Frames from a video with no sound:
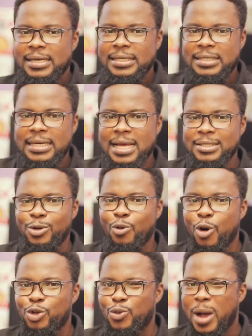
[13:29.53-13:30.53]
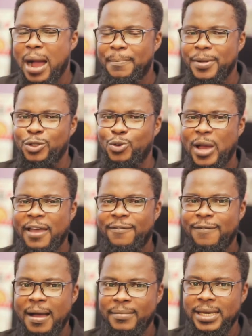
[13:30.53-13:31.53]
she doesn't know what will happen to her
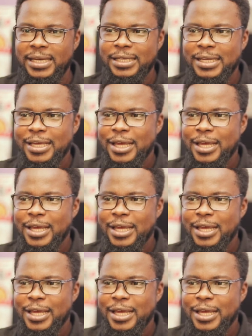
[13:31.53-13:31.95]
family.